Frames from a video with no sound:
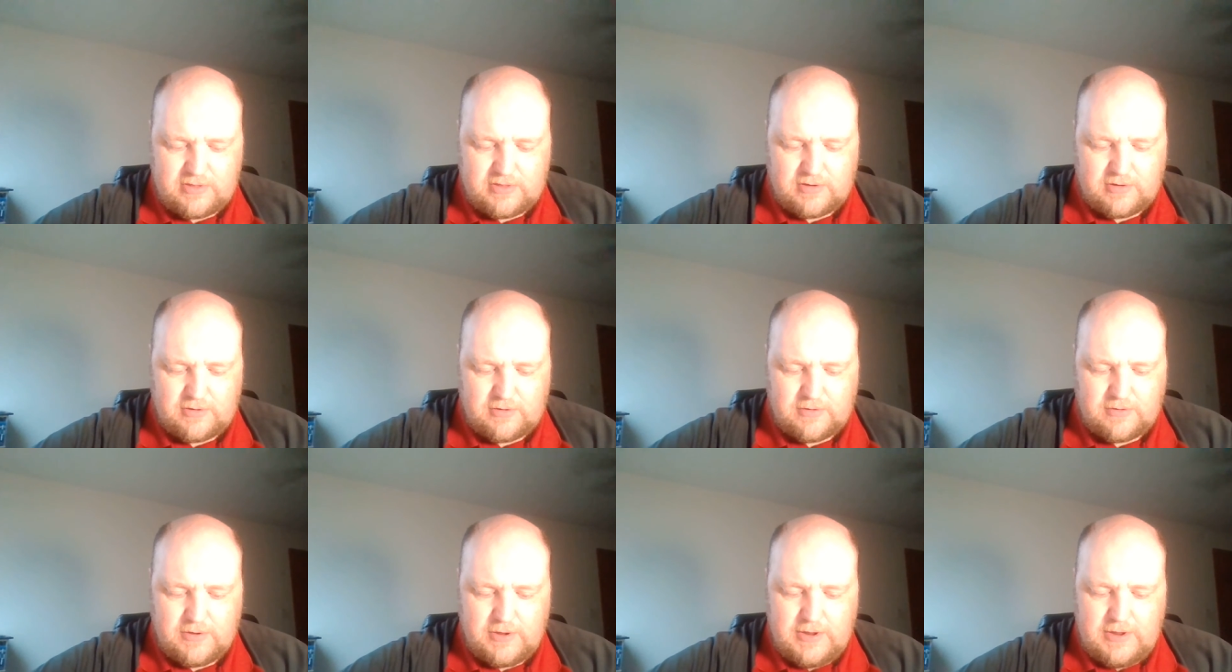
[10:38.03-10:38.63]

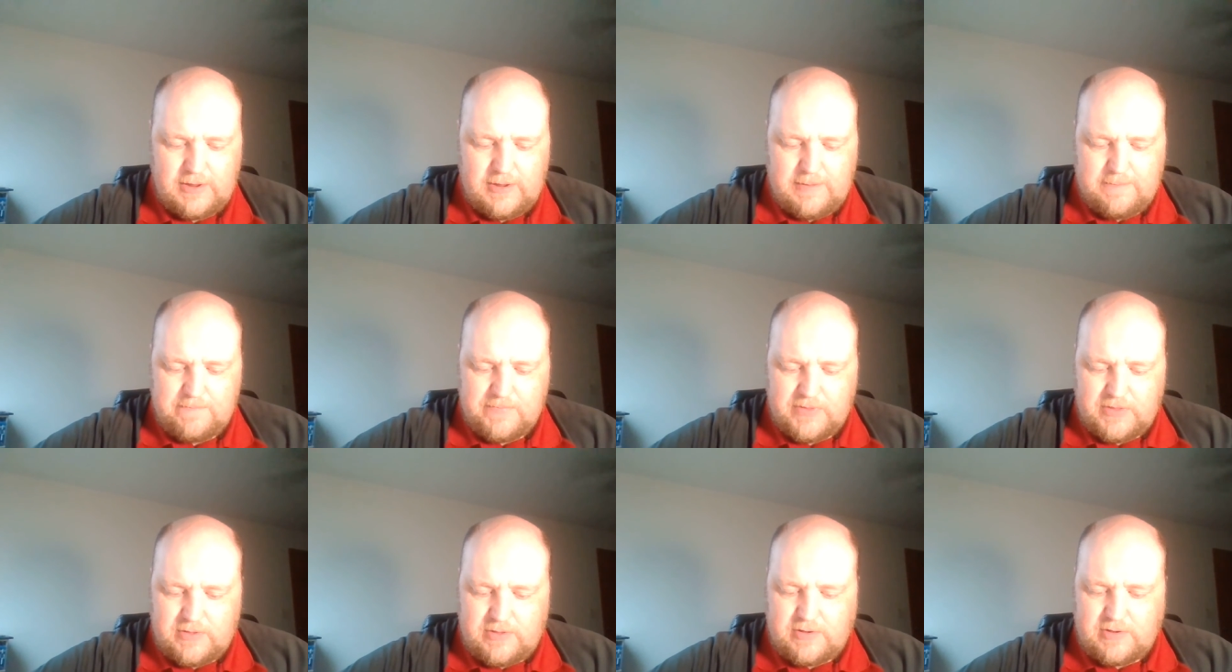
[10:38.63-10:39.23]
So
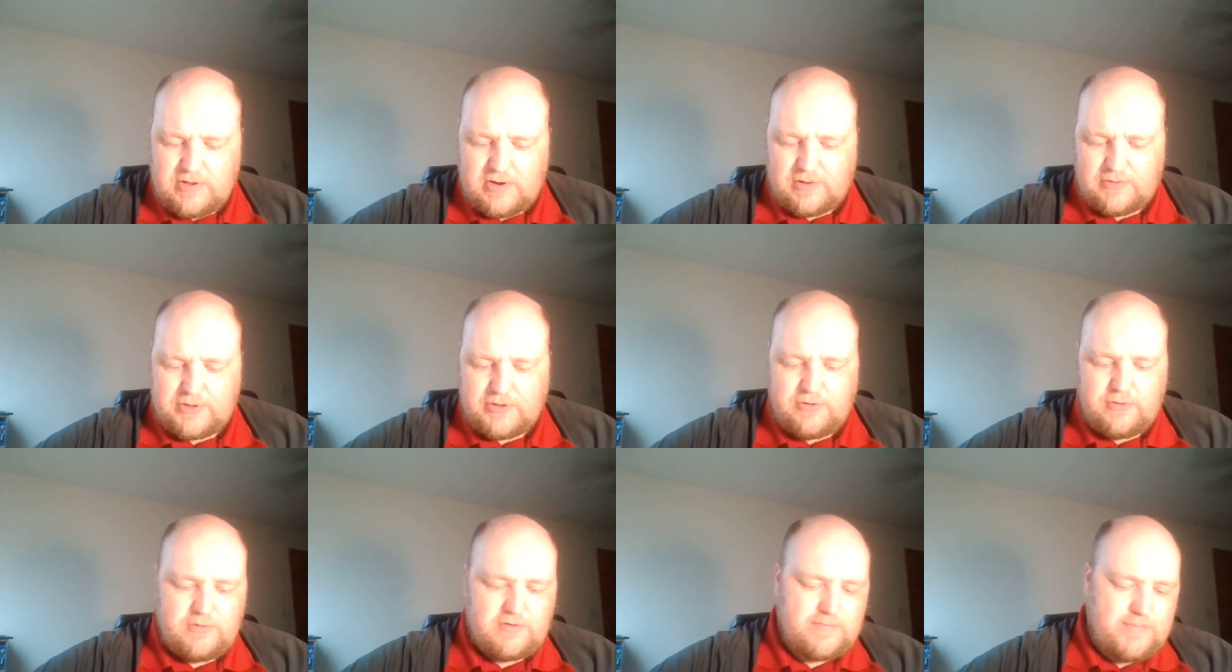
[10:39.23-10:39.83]
you know
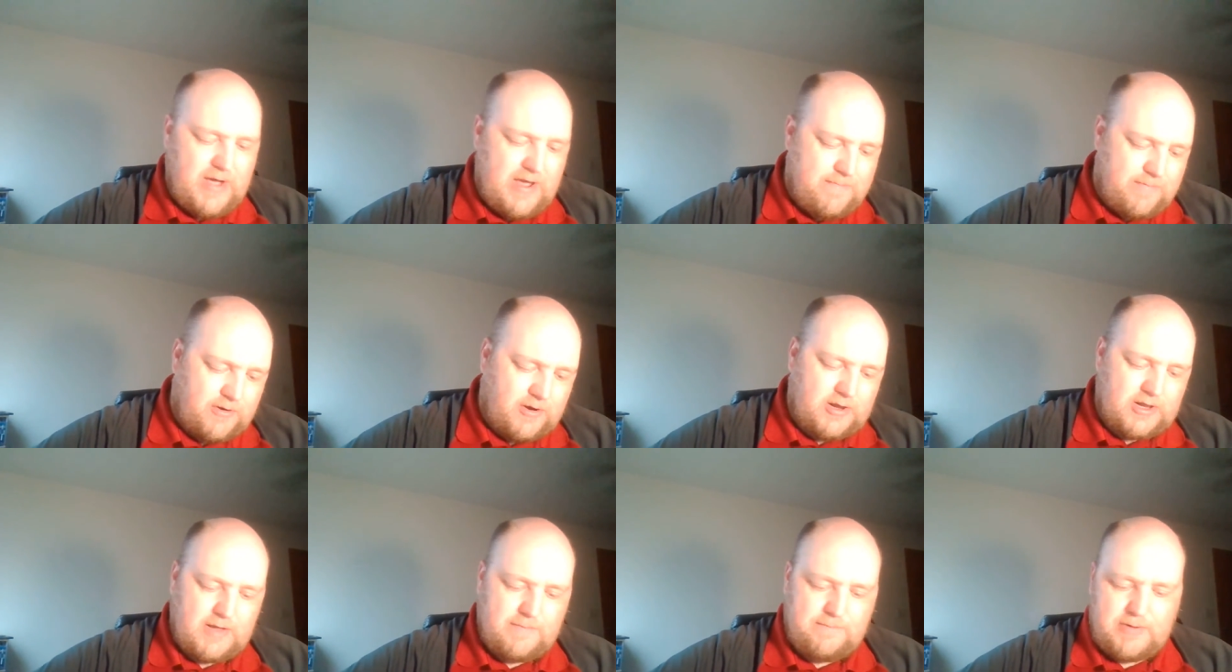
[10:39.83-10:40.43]
the
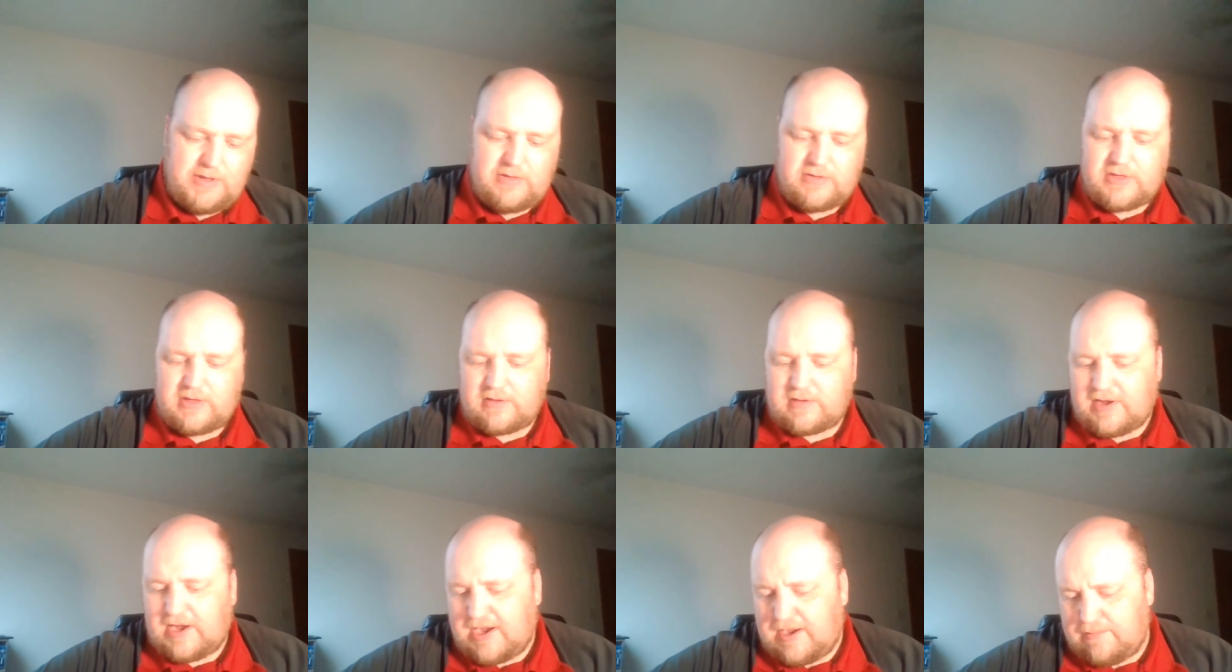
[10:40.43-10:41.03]
newspaper clippings
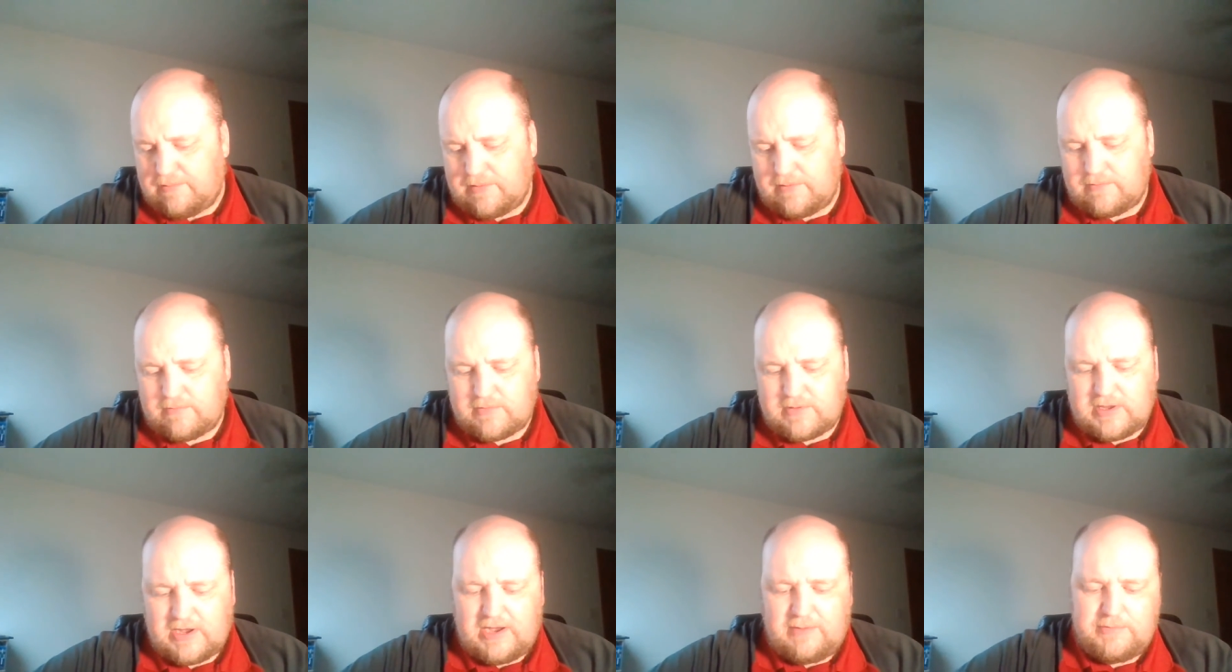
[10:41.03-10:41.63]
that
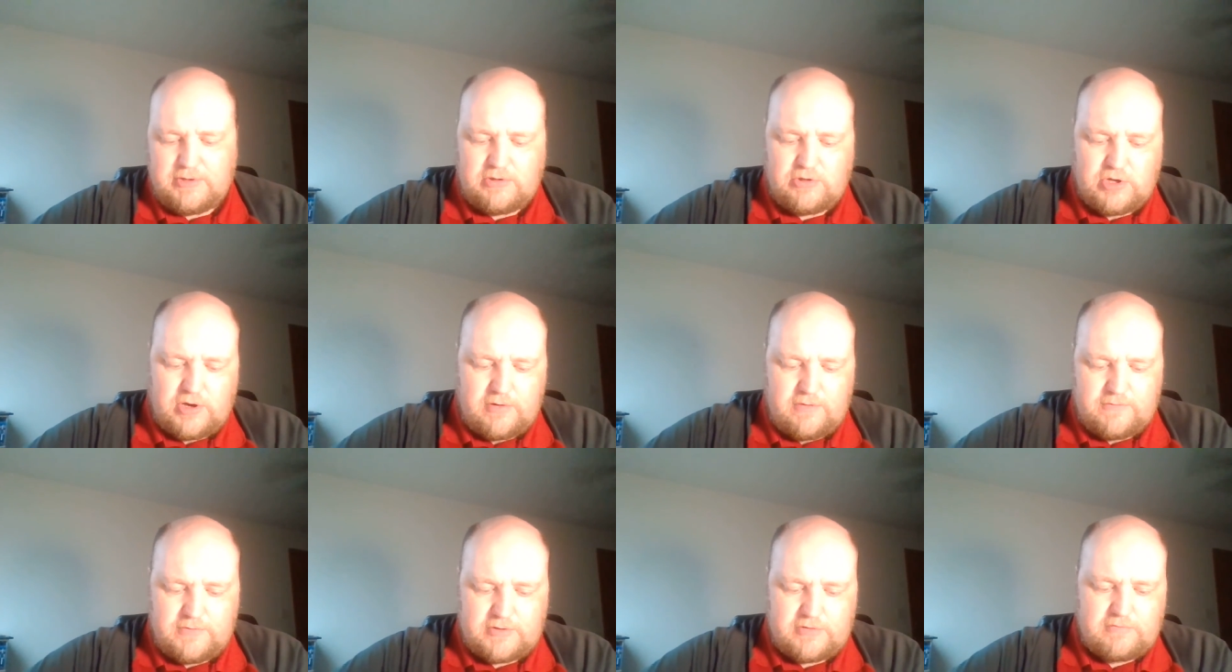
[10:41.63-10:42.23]
Tom Tommy
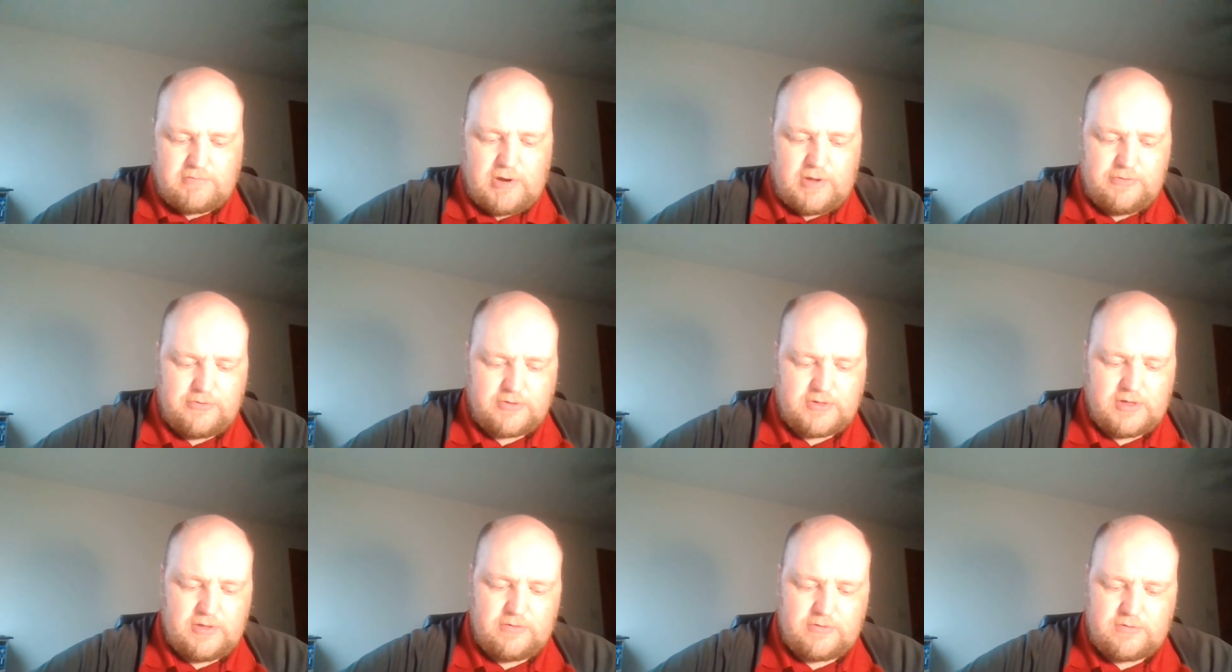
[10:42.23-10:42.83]
Jarvis
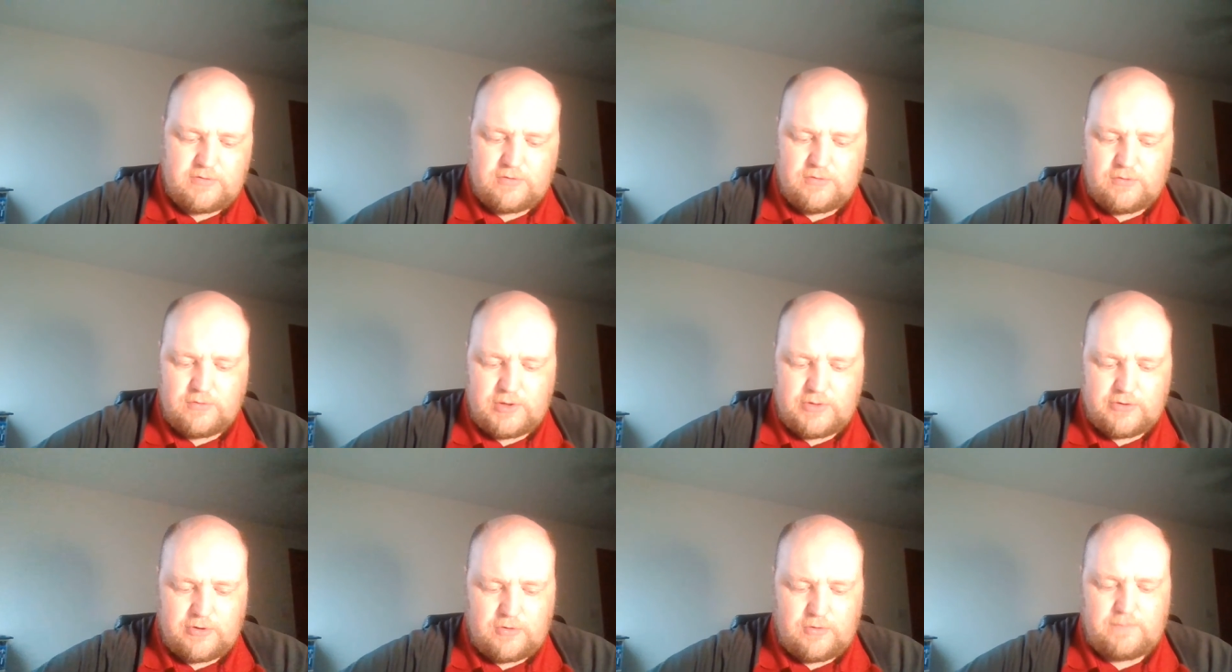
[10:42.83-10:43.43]
runs
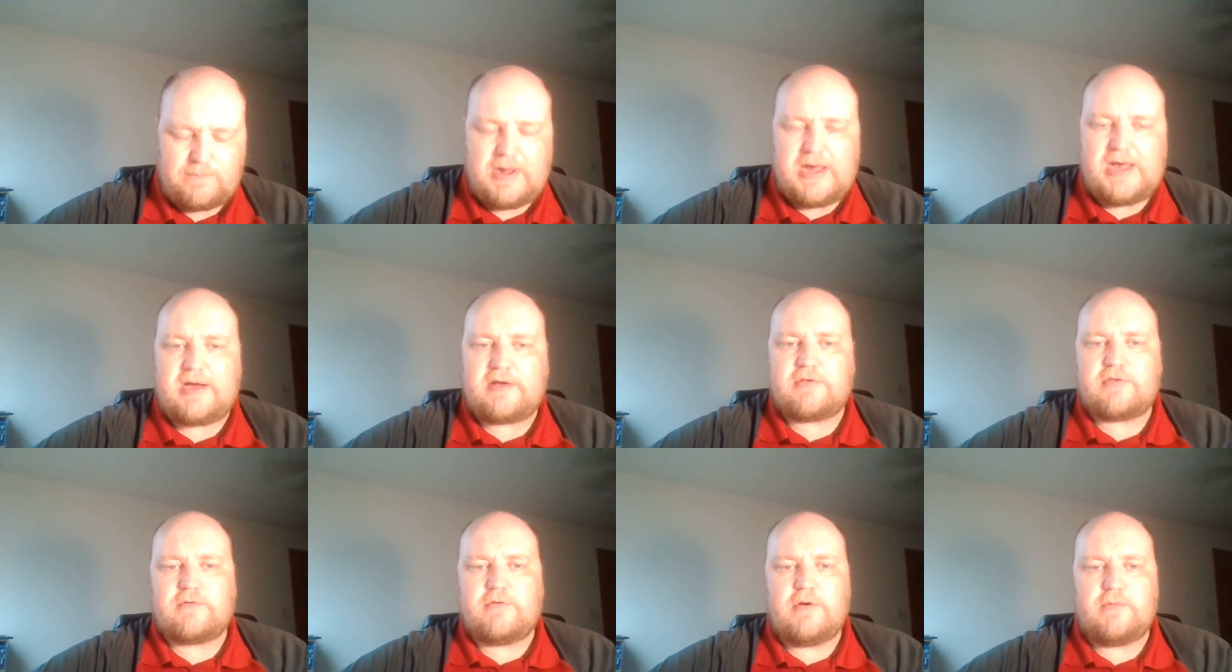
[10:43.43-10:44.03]
into, and the whole
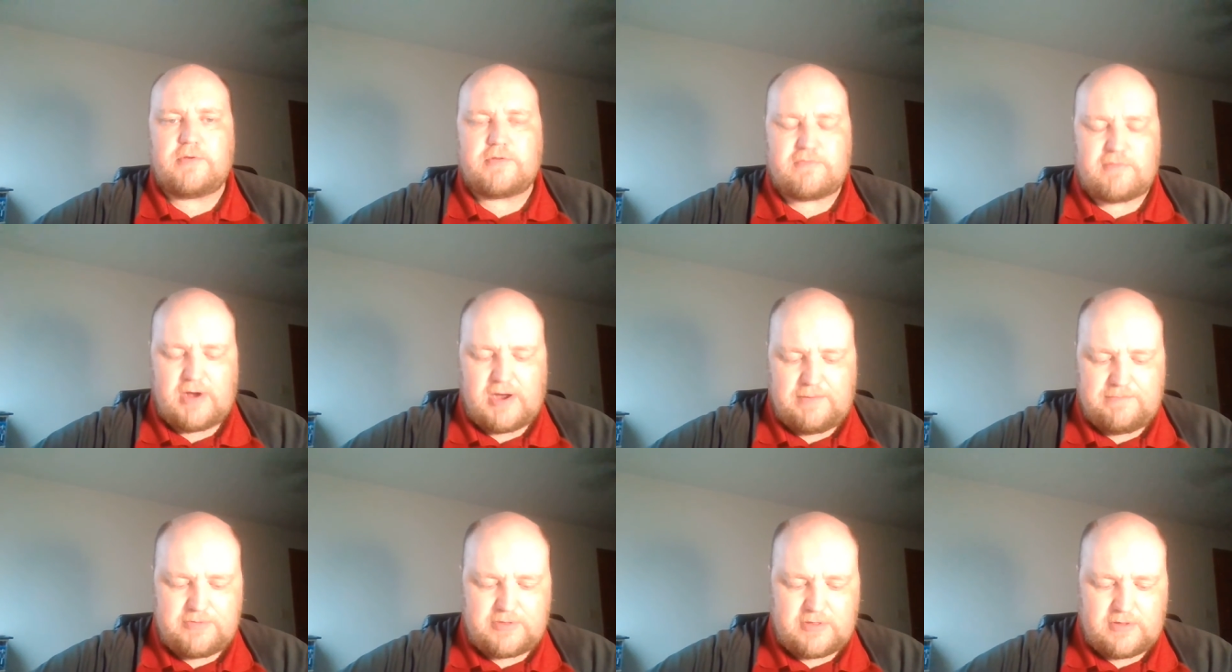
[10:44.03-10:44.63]
backstory with
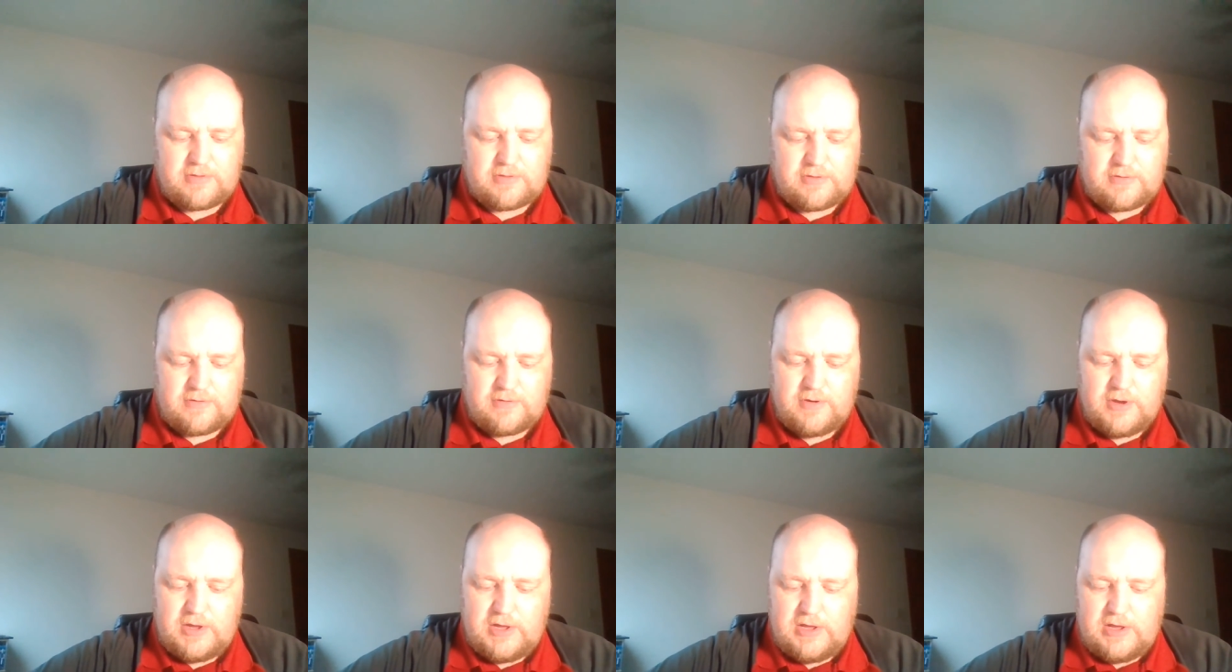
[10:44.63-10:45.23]
Rob's
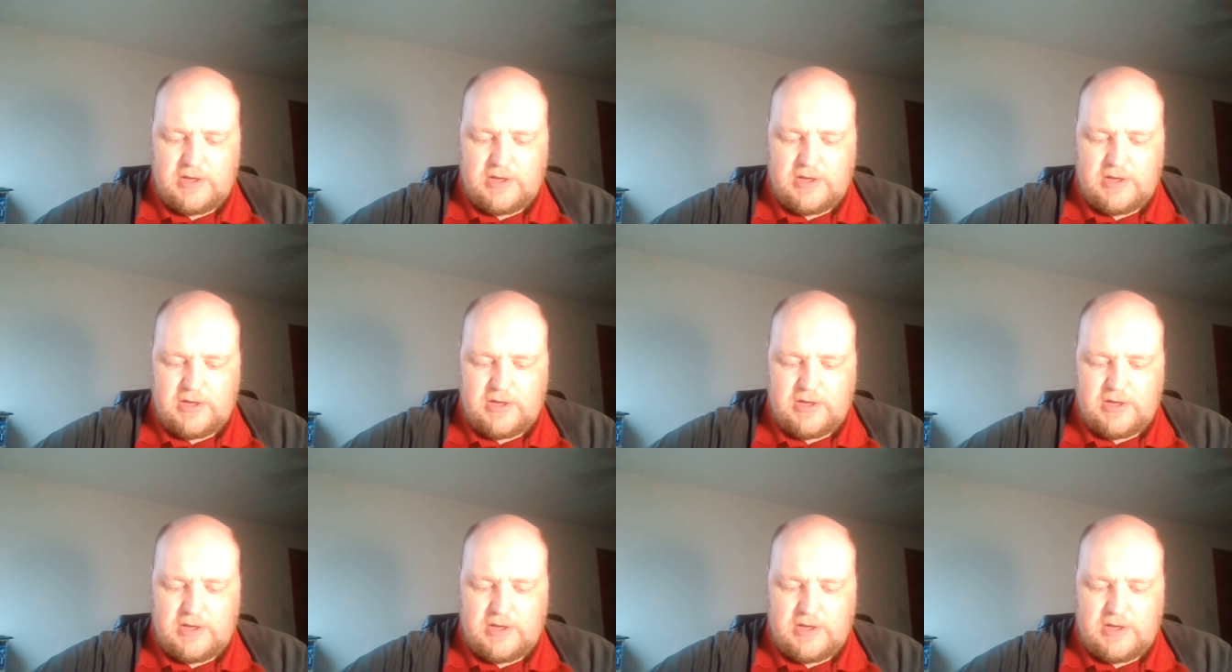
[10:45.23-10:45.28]
sister.